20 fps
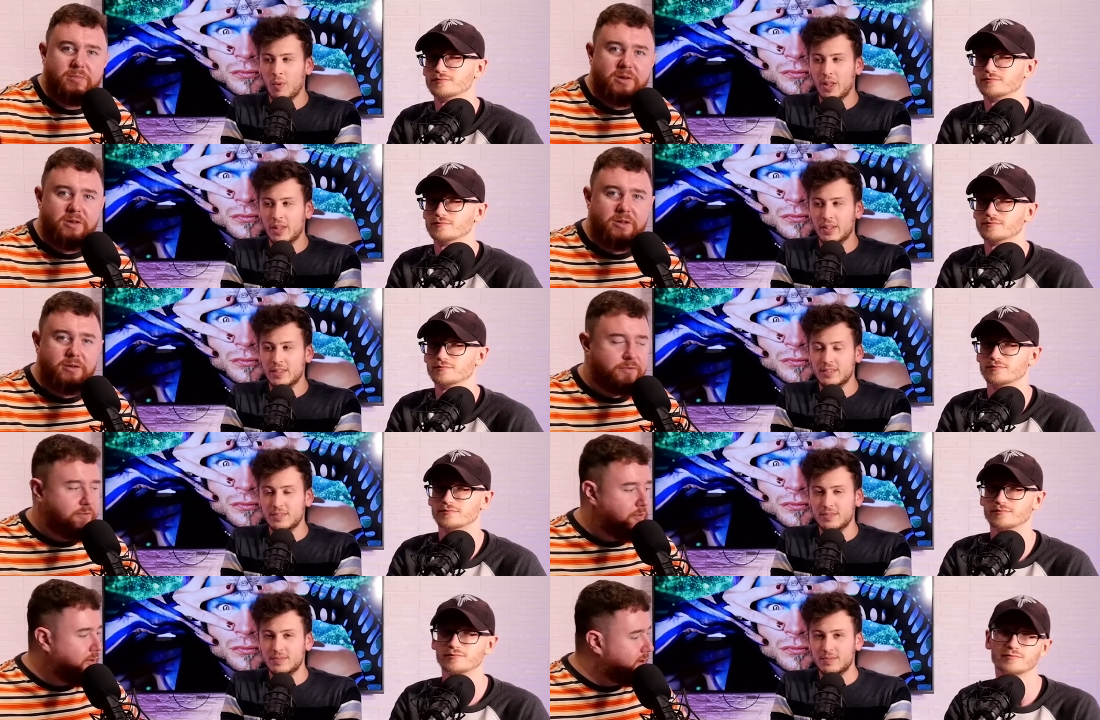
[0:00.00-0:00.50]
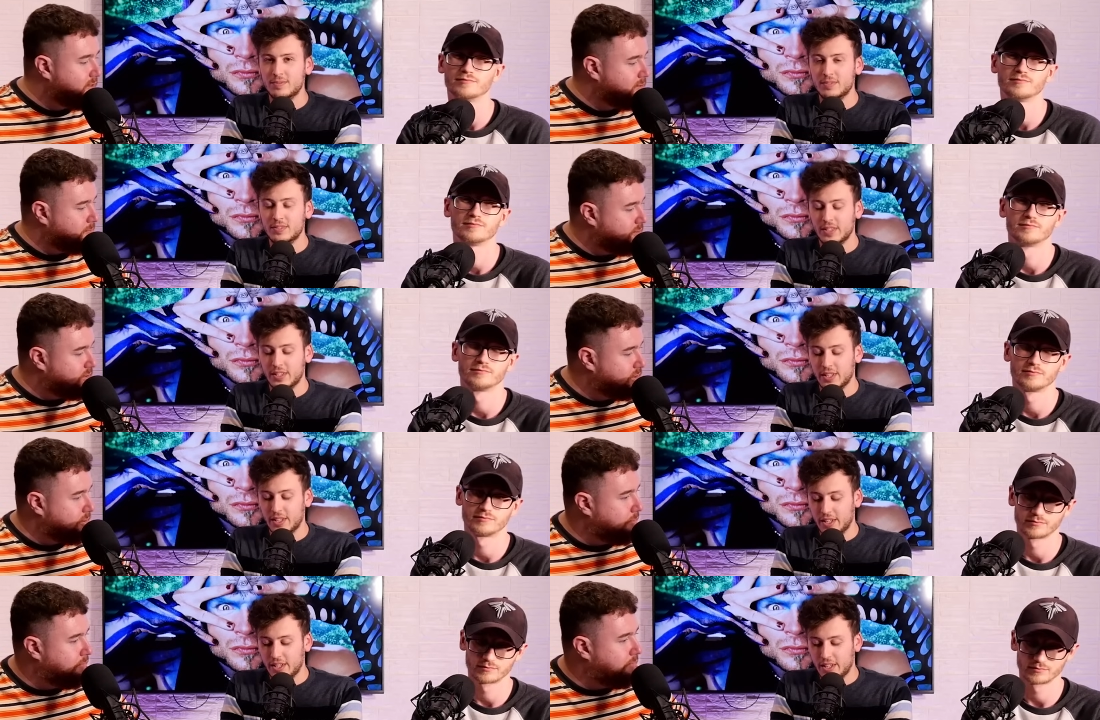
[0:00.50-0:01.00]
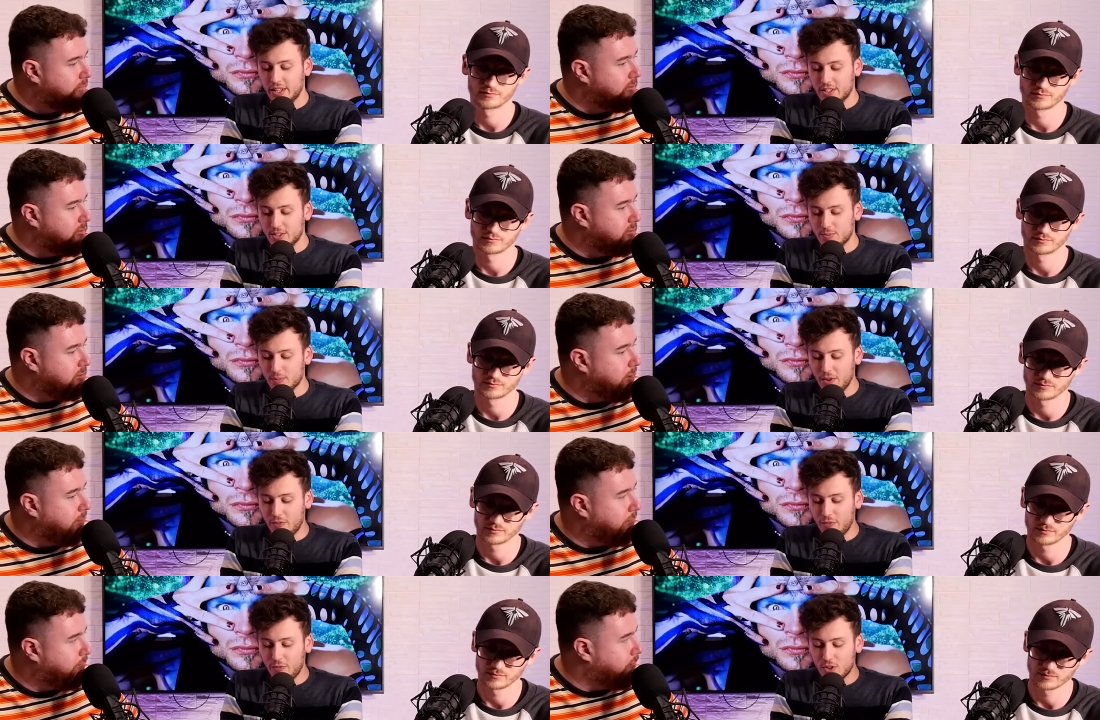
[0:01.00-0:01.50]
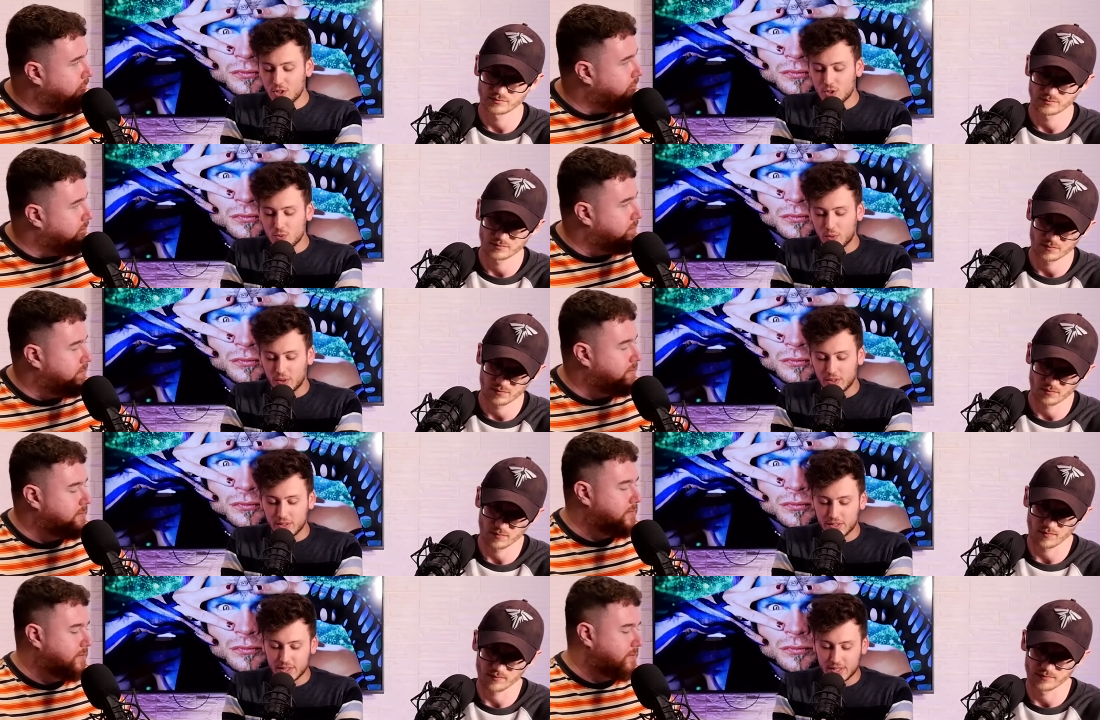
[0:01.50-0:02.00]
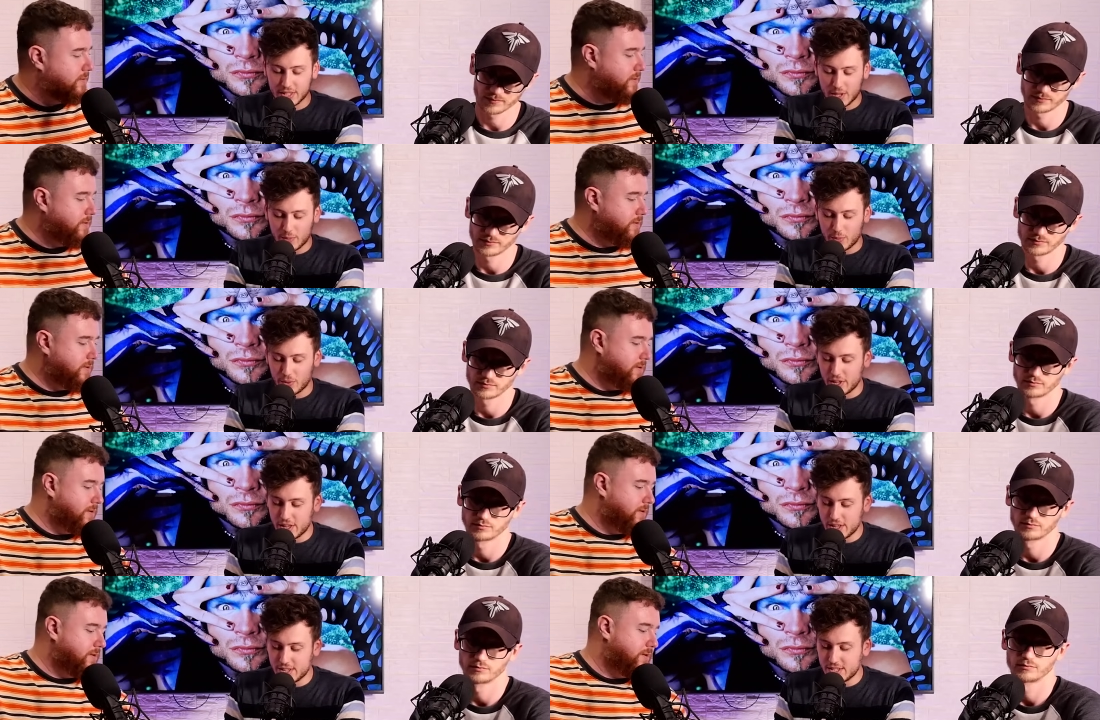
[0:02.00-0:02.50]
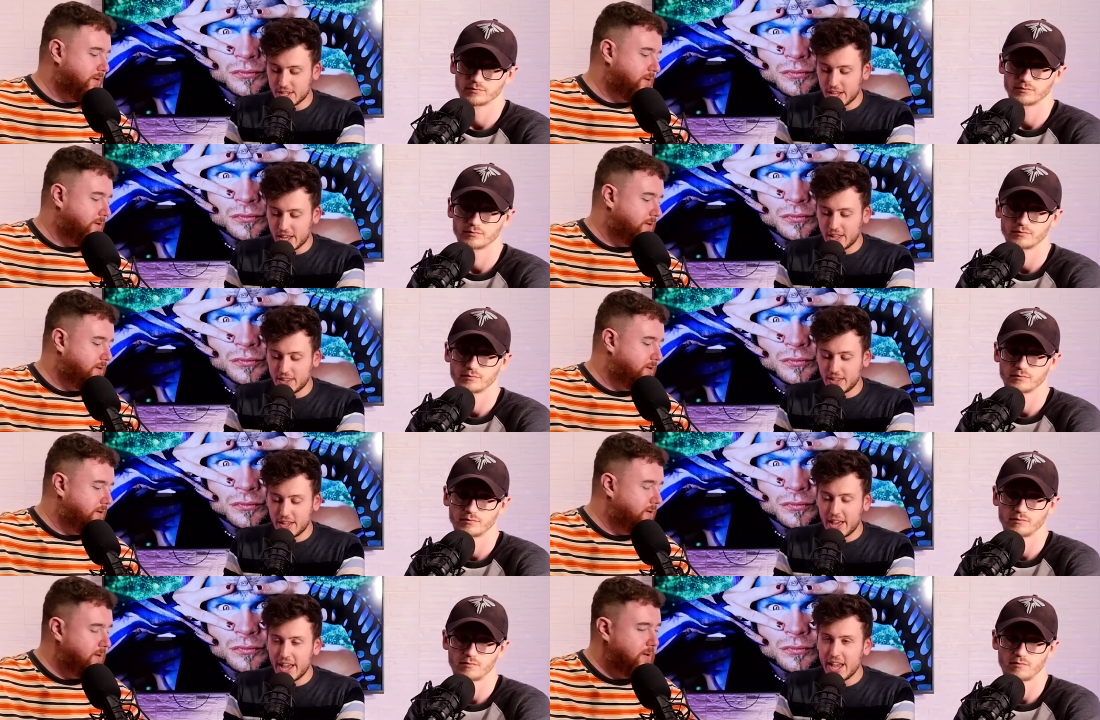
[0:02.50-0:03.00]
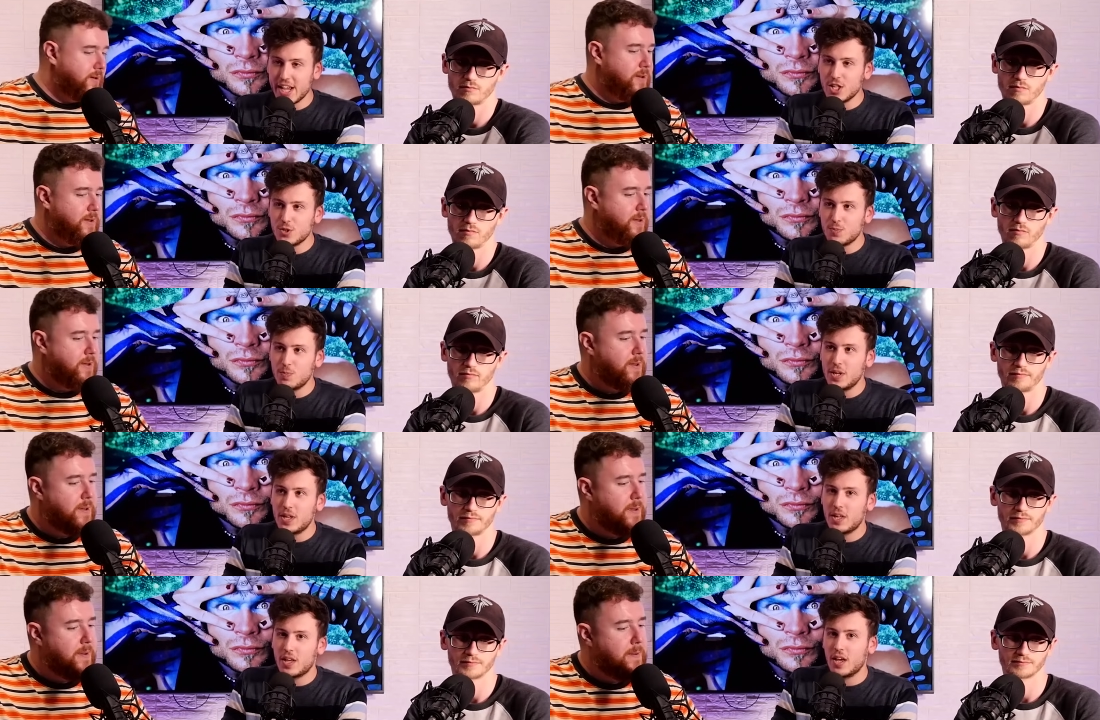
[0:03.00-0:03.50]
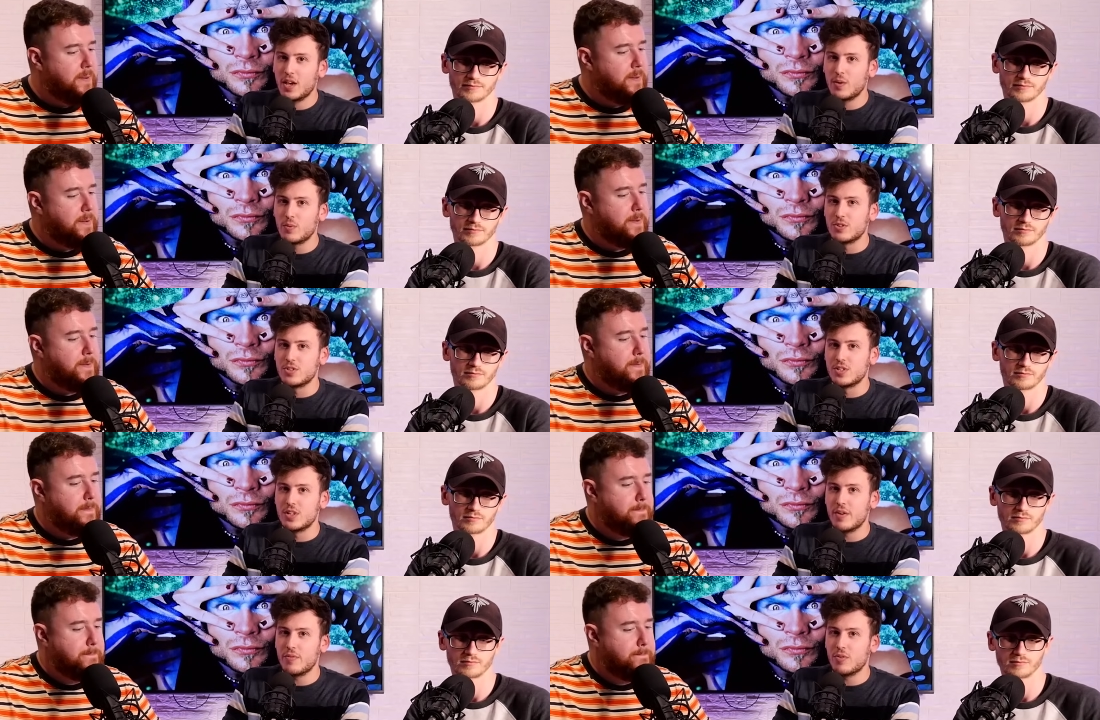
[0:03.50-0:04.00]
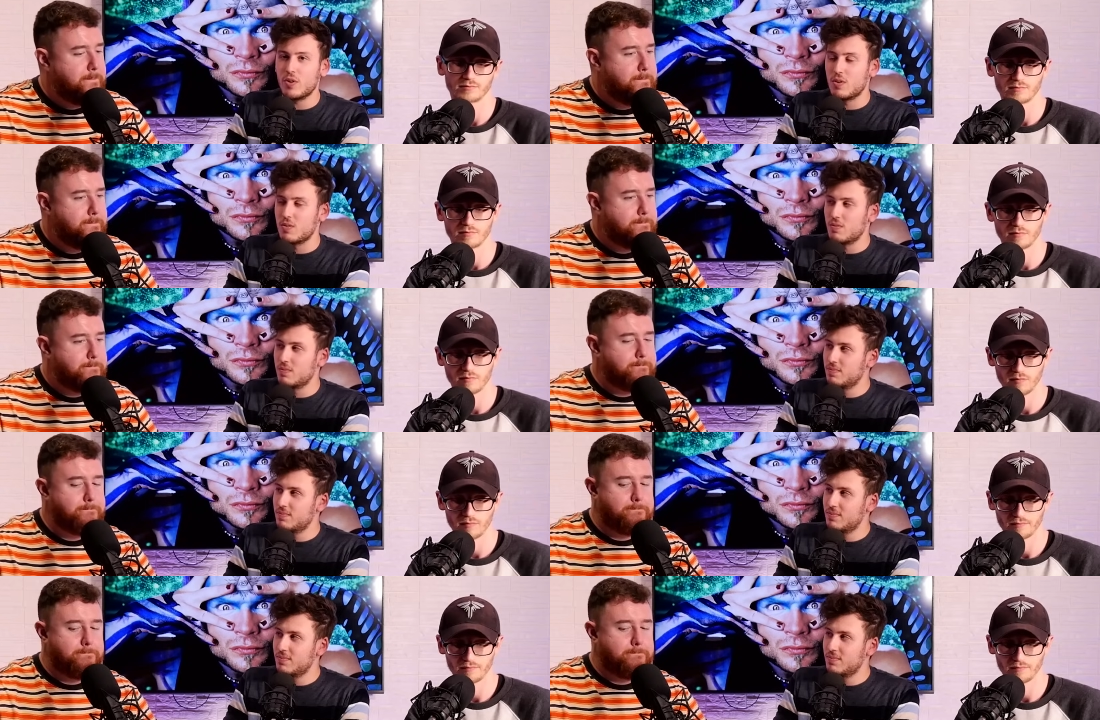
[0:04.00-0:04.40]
Speaker 1: below. Fraser, what's your first My offering? First one to the table is uh, that H B K was never